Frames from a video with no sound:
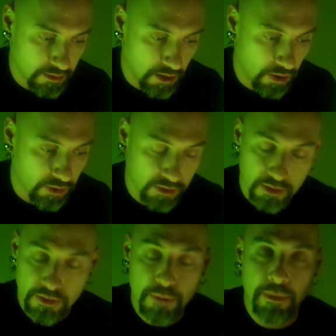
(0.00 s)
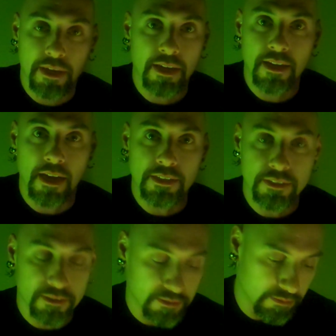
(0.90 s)
all the little nitpicking, I
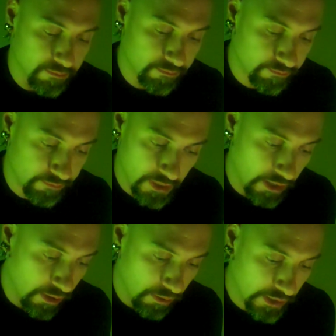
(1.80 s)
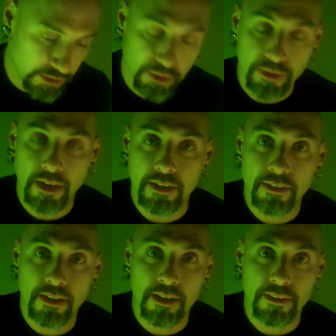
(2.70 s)
don't know, I just don't get it.
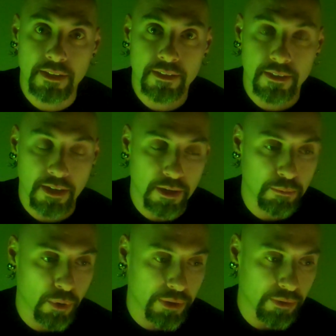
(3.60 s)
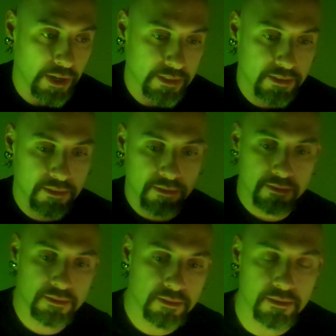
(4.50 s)
I think Boyd
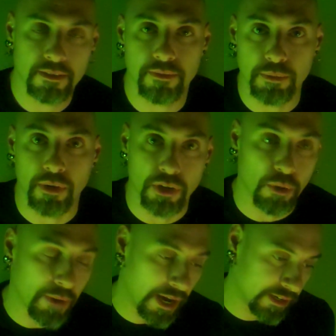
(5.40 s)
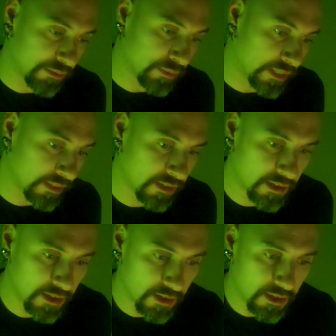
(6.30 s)
Rice, if you want to go back and read
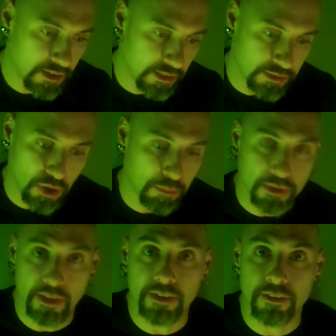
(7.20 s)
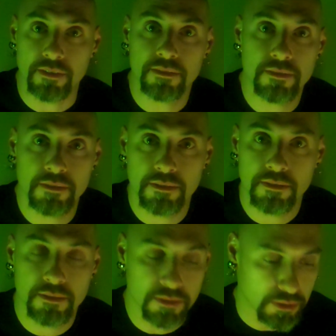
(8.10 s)
his open letter
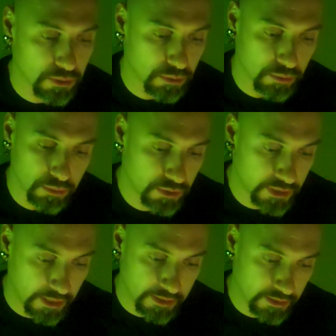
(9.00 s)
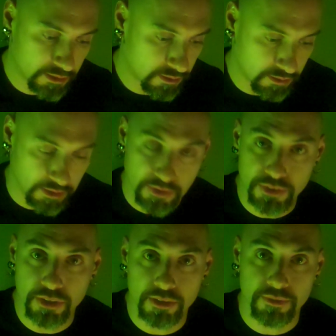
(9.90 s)
to Satanists and the
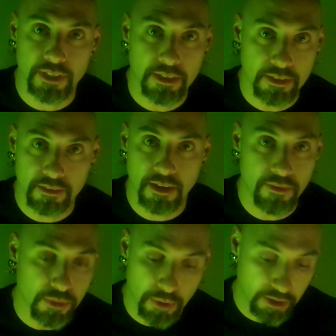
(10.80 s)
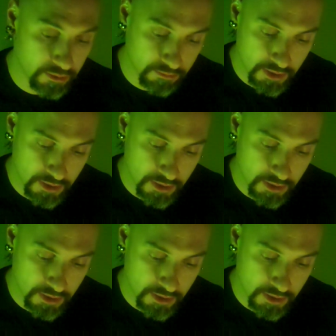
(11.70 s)
Church of Satan everywhere,